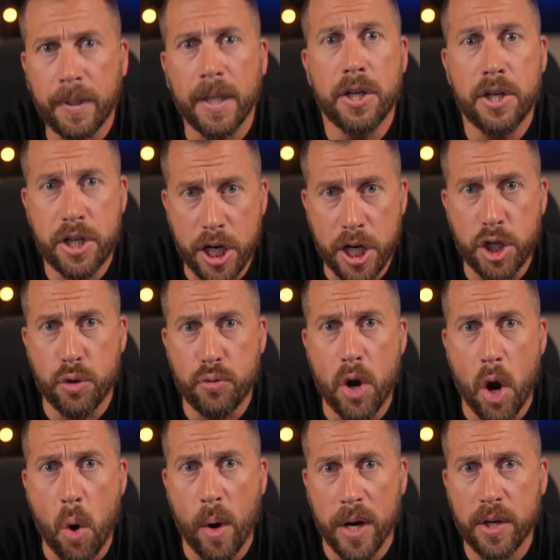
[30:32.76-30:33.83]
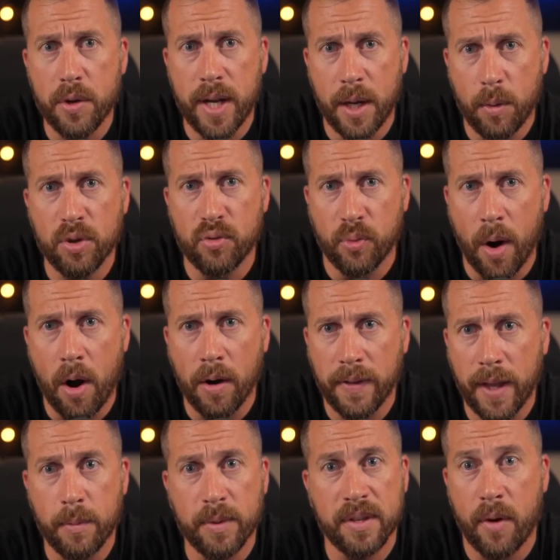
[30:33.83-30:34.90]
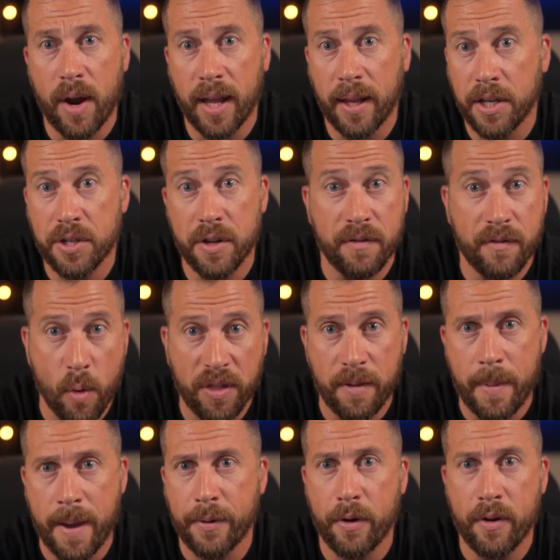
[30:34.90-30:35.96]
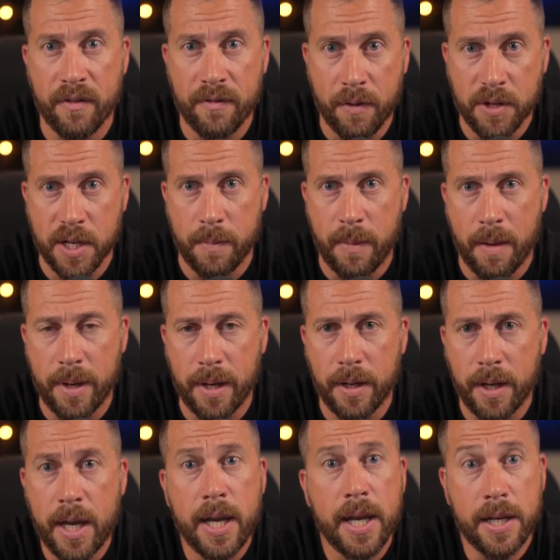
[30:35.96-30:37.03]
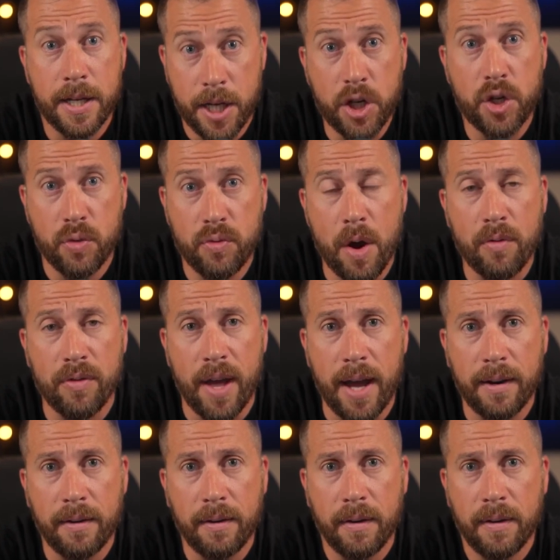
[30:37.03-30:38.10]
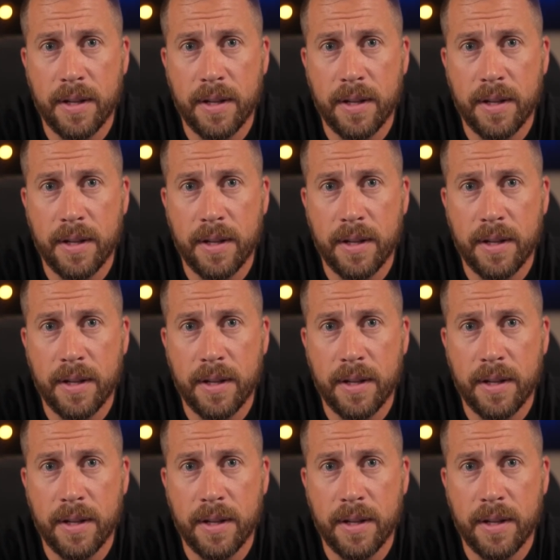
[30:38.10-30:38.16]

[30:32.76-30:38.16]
Did you know what you did was wrong, that it was a violation of the Fourth Amendment or the First Amendment? Did you know that? The